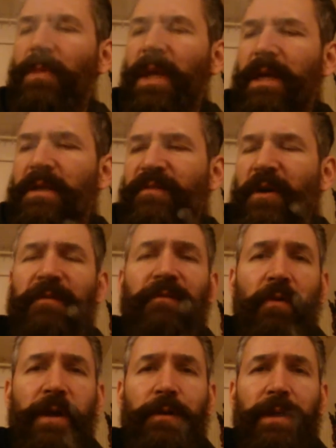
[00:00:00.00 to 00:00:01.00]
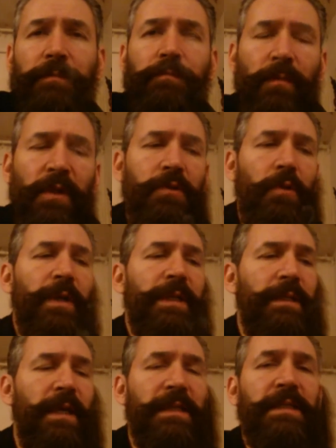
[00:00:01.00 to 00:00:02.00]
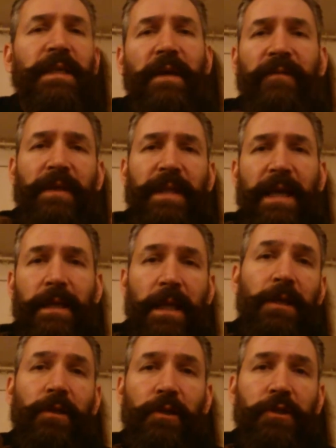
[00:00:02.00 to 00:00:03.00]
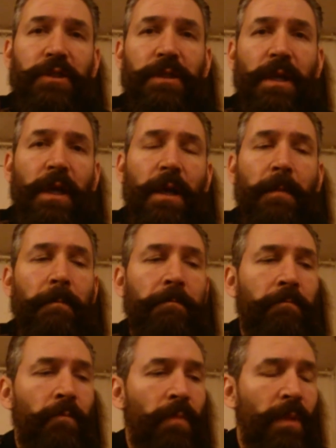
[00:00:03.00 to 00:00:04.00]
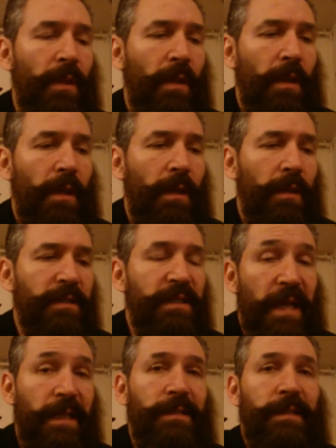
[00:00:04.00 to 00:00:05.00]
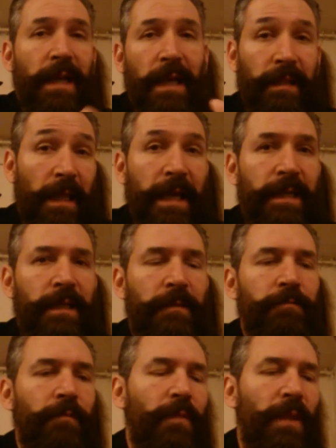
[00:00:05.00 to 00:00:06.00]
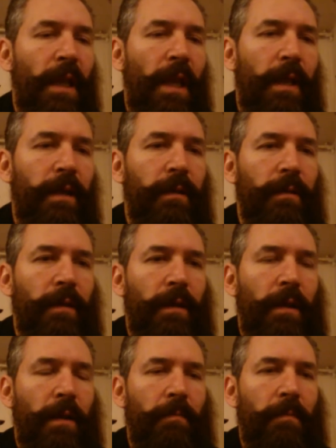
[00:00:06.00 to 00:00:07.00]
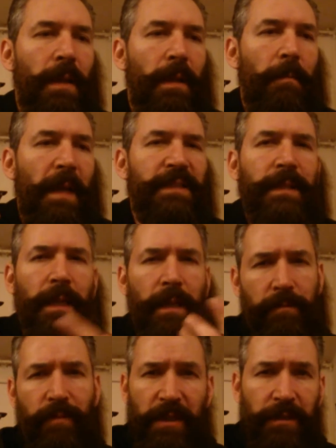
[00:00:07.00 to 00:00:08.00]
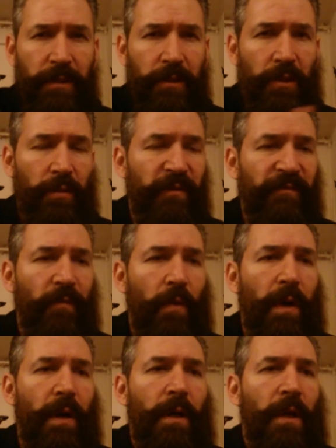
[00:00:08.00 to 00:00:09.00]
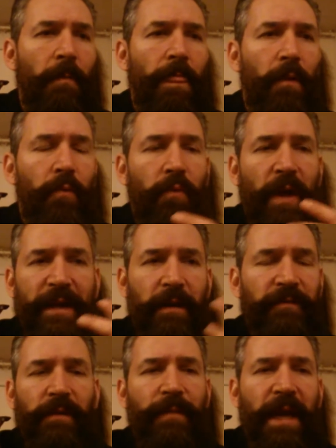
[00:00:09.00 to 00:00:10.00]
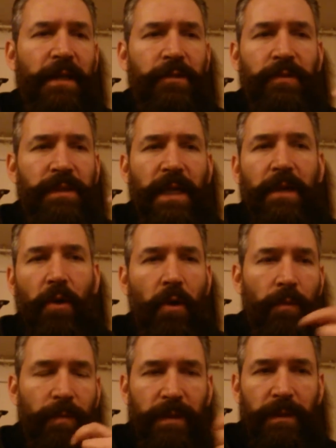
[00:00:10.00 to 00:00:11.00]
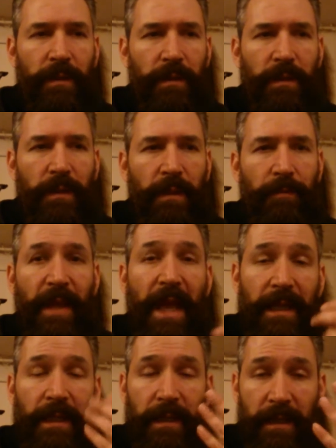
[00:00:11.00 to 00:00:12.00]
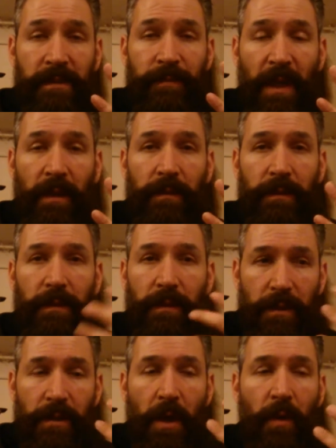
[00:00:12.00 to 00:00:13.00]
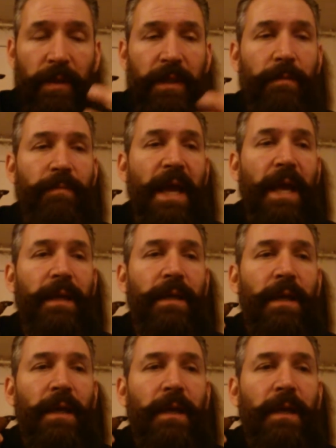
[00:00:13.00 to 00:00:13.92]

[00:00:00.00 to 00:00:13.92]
And it's very fragrant, so it does give it that English taste that I like. And as I had mentioned to you before, right off the bat, as soon as I opened the baggie and I smelled the note in the bag,